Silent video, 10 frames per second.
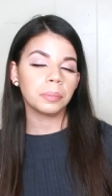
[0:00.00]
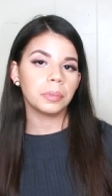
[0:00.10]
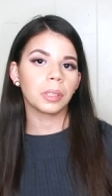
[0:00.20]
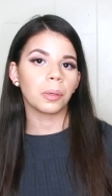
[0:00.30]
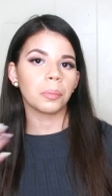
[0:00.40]

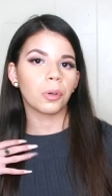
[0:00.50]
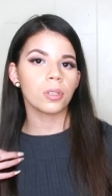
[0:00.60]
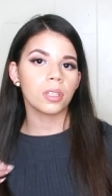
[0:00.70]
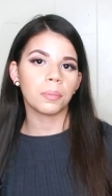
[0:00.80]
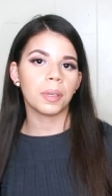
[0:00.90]
you know,
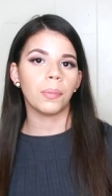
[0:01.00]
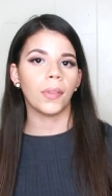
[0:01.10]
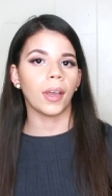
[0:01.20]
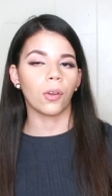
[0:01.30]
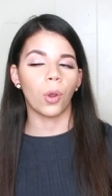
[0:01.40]
most of the people
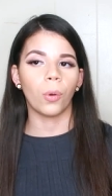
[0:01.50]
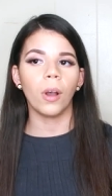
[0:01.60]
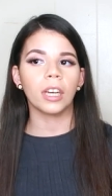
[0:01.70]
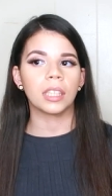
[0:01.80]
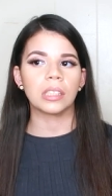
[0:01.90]
that go
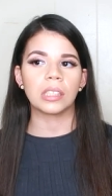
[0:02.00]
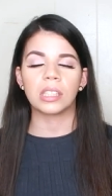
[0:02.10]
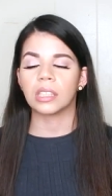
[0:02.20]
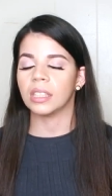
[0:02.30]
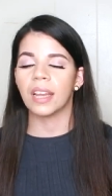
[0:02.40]
on it
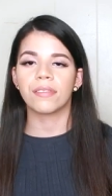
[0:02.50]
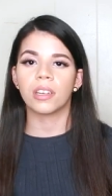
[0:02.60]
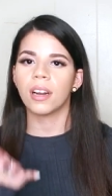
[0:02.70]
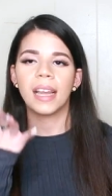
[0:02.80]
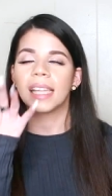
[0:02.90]
just never